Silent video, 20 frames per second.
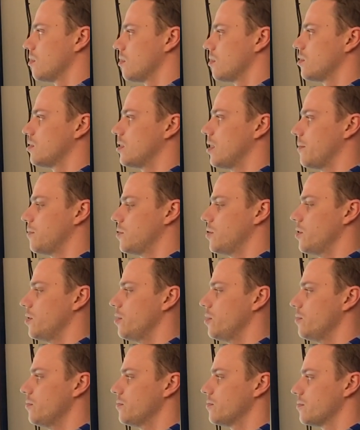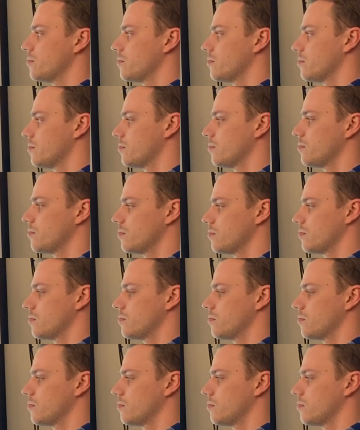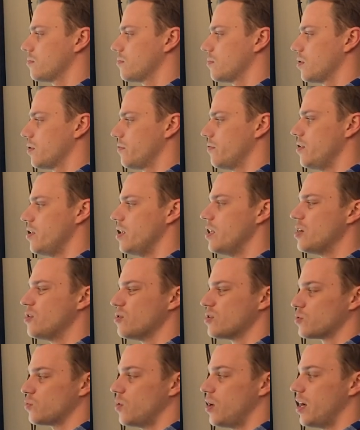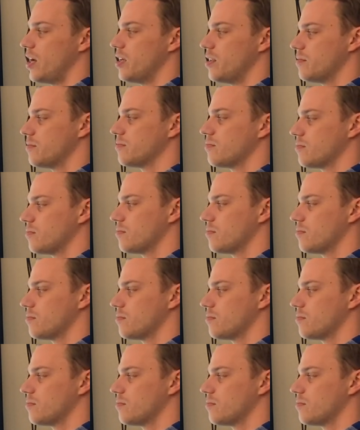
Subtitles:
Step 2. V equals what?